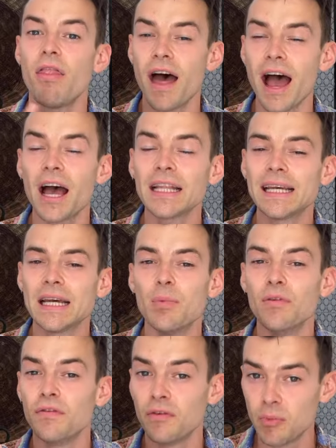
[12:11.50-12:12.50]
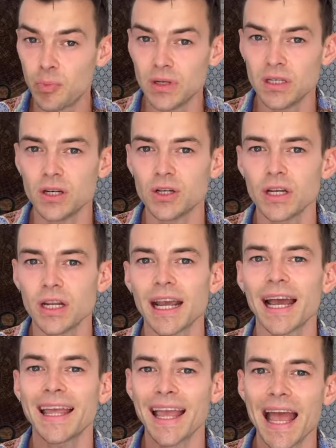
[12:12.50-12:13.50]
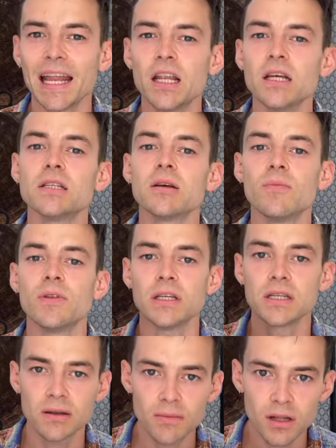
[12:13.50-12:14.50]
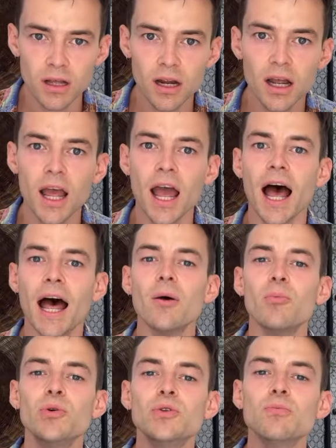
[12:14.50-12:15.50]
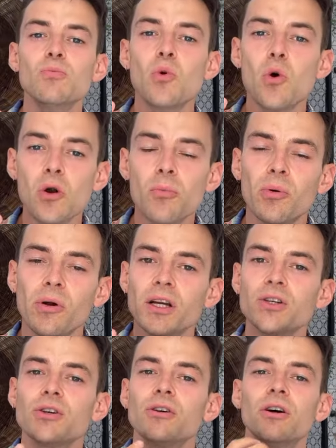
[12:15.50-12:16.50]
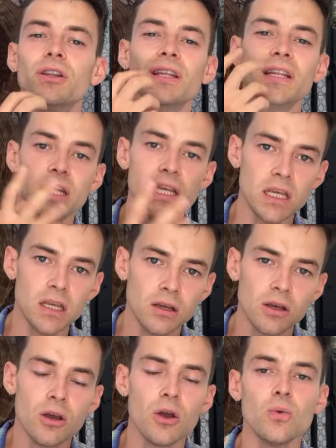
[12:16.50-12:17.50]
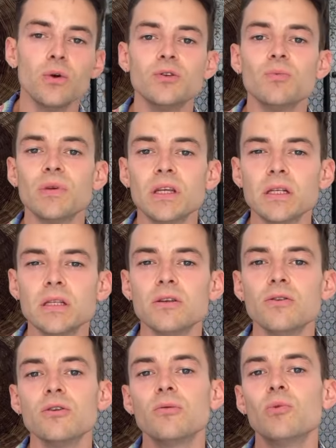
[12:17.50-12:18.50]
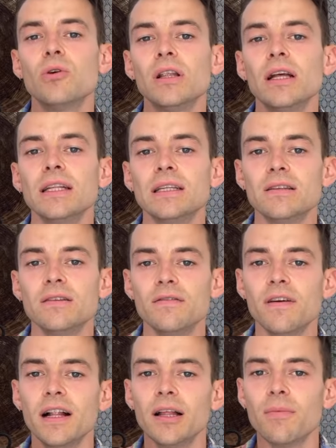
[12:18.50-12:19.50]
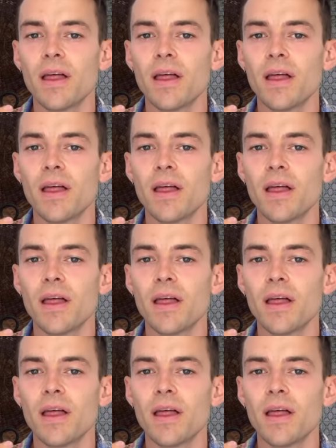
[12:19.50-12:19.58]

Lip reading: that type of foot positioning again does something similar, and it puts more pressure on the knee, which means that you're more likely to develop